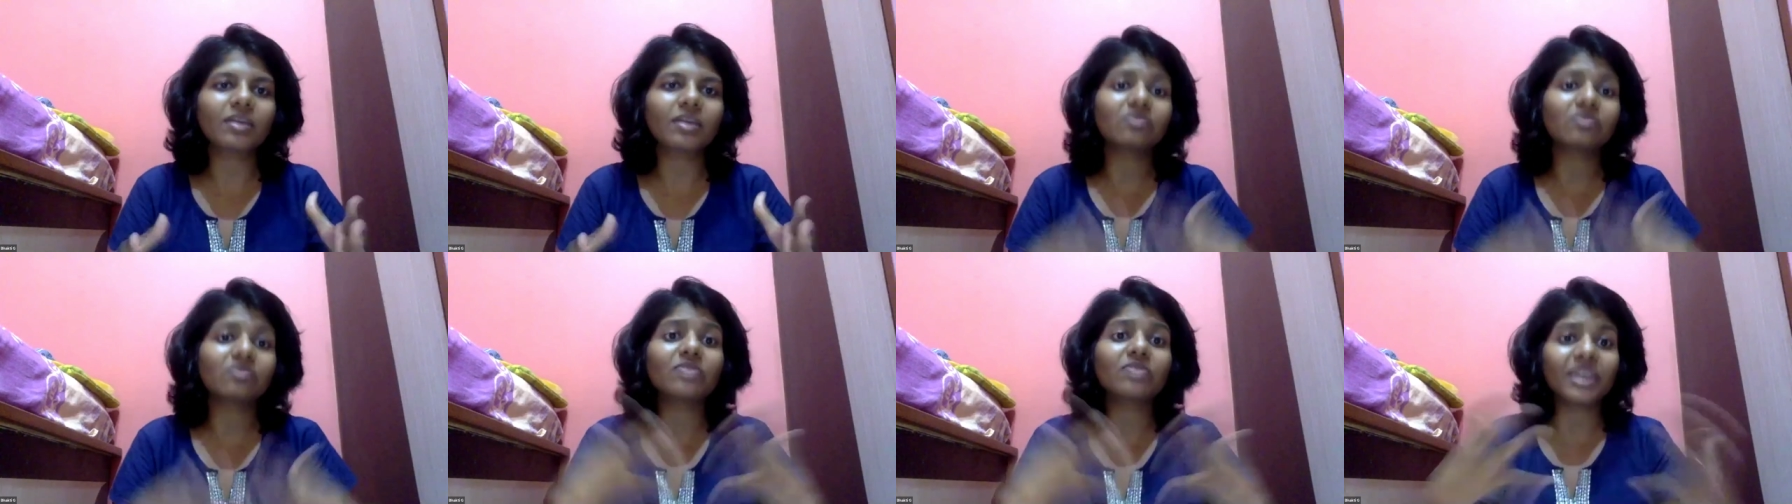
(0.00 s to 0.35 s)

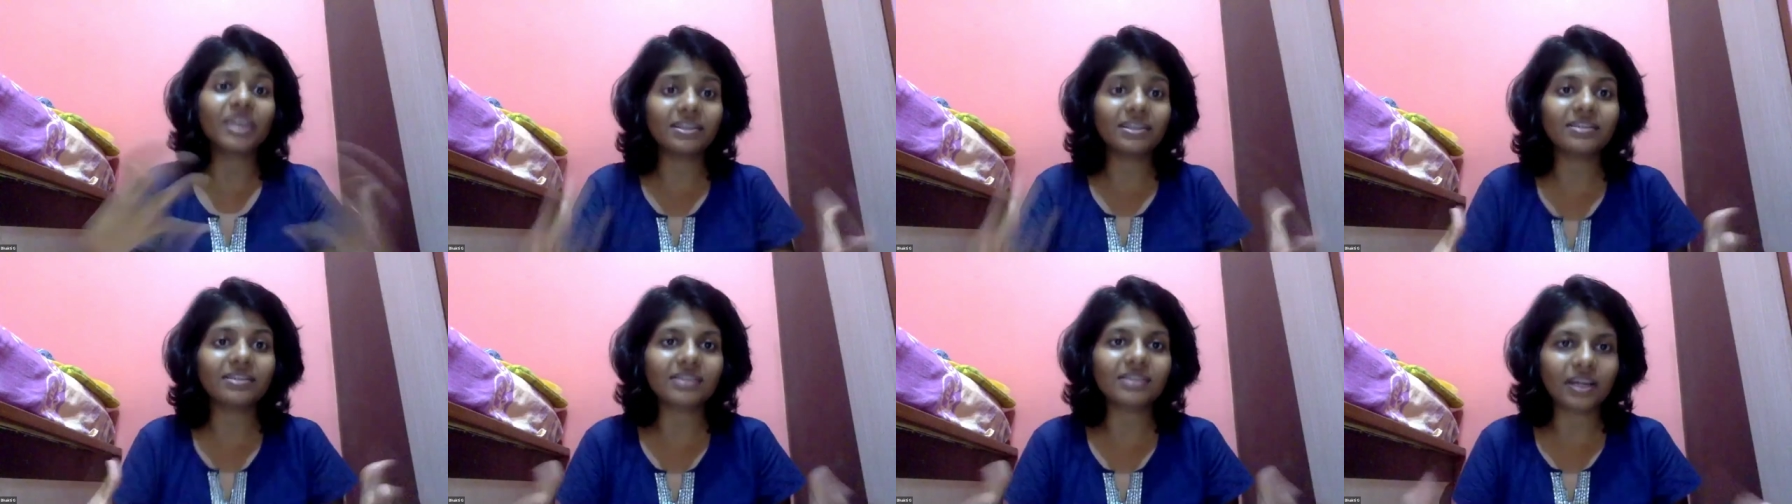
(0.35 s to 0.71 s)

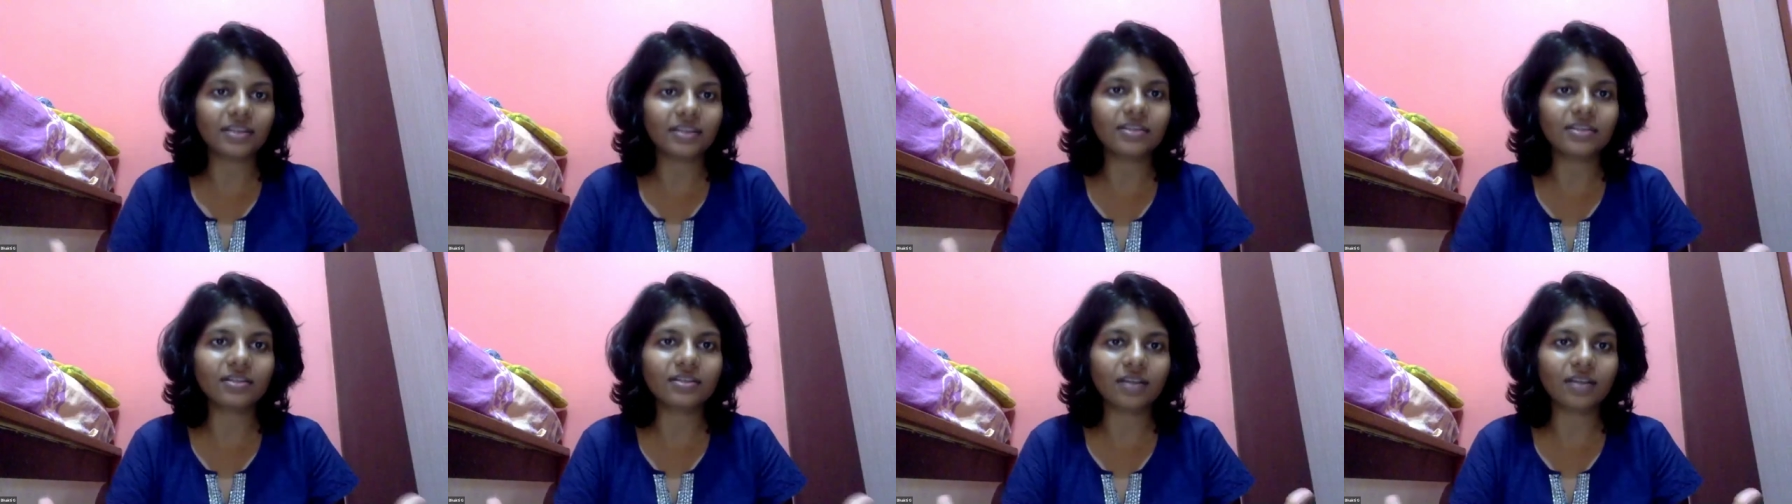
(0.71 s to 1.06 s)
trains
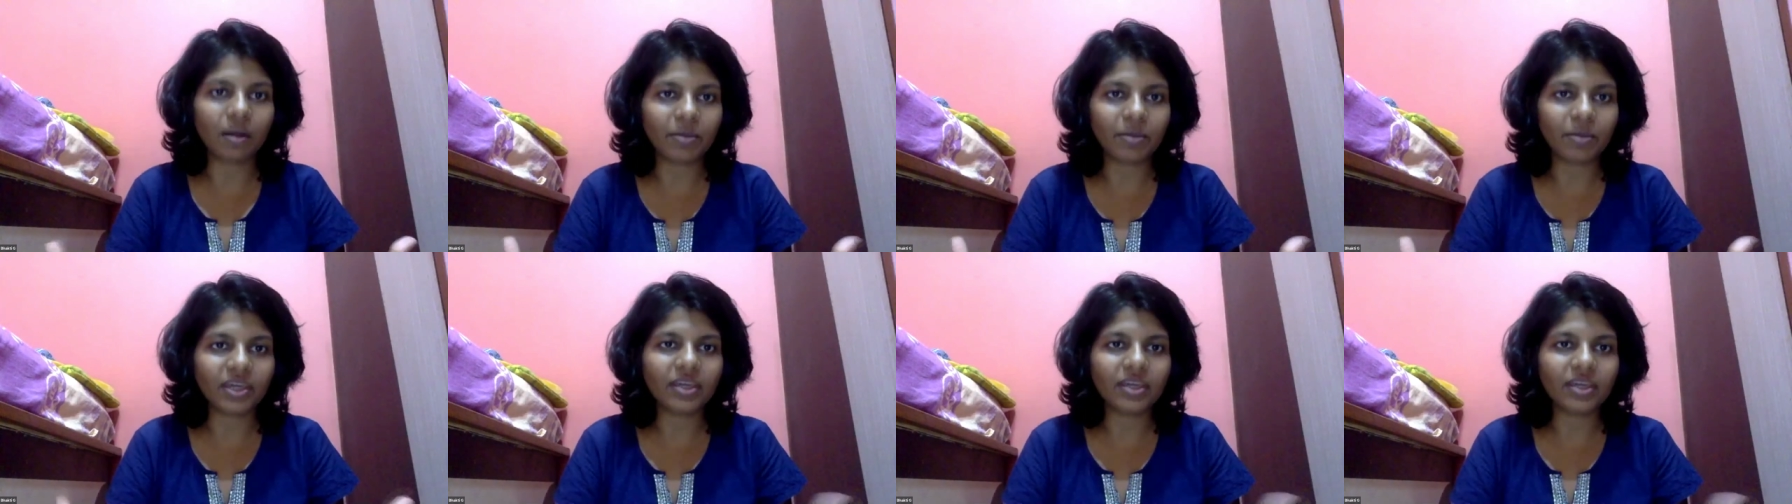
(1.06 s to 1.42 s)
started
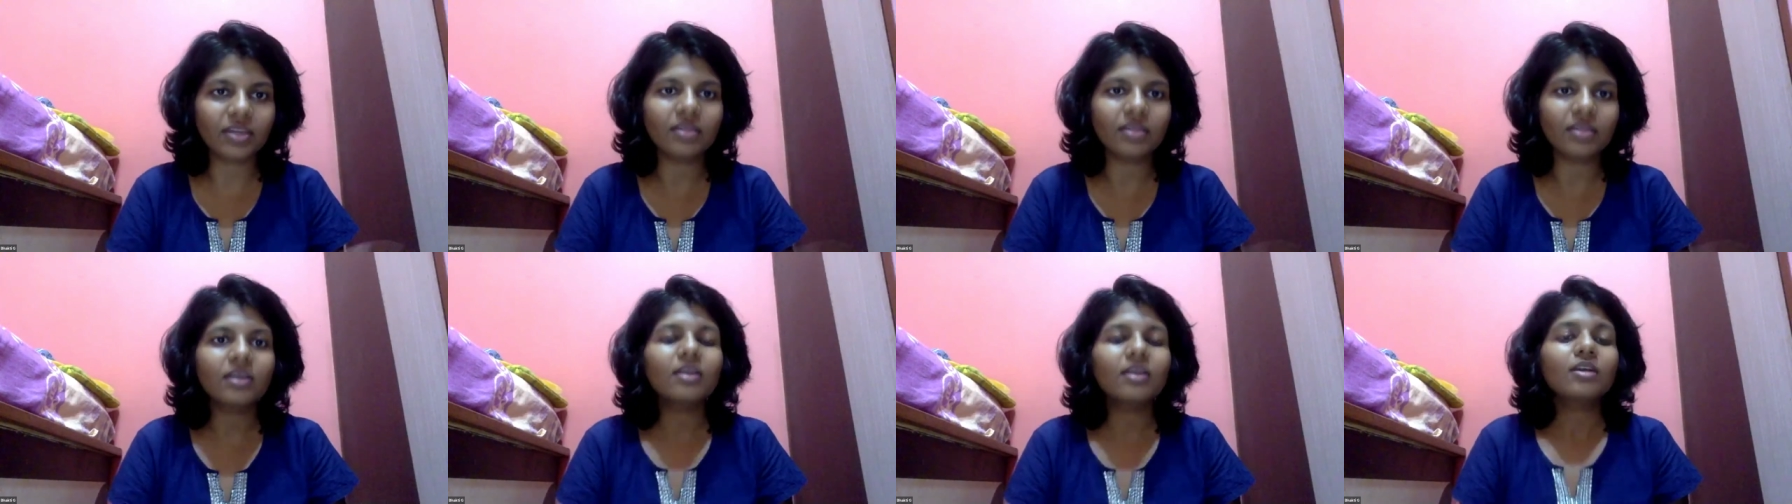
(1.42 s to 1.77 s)
coming
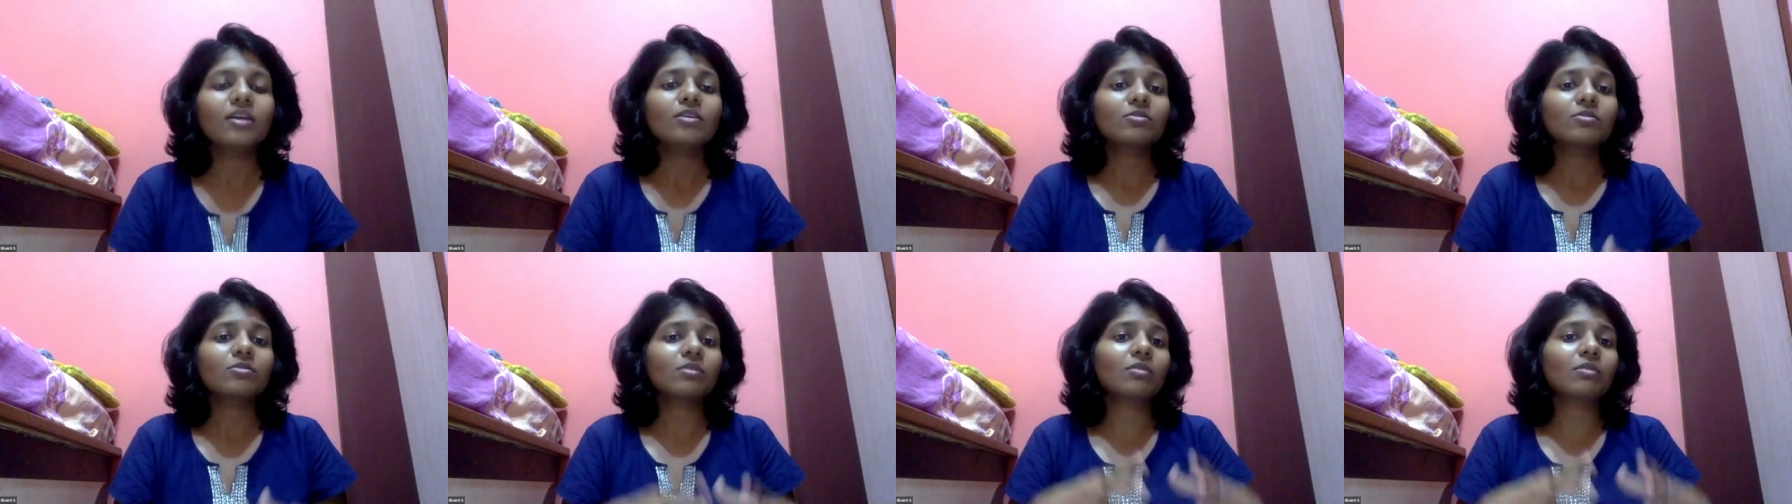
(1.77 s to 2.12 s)
in,
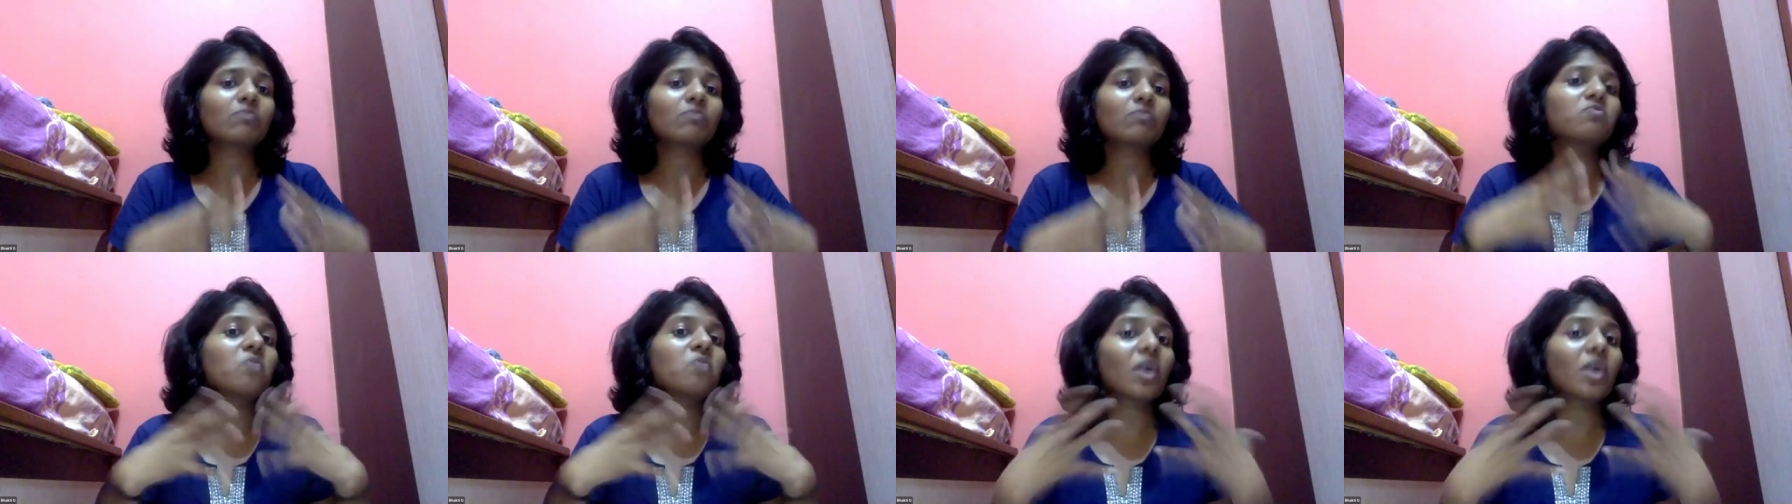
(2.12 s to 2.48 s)
uh,
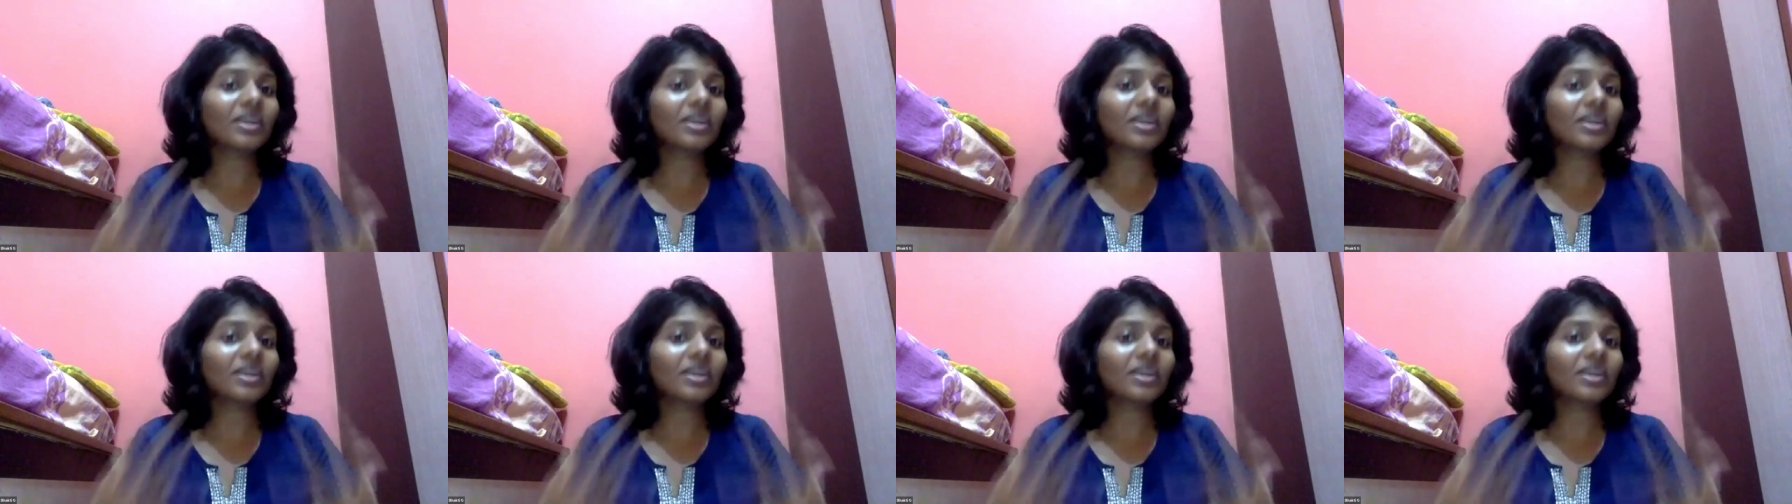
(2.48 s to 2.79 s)
what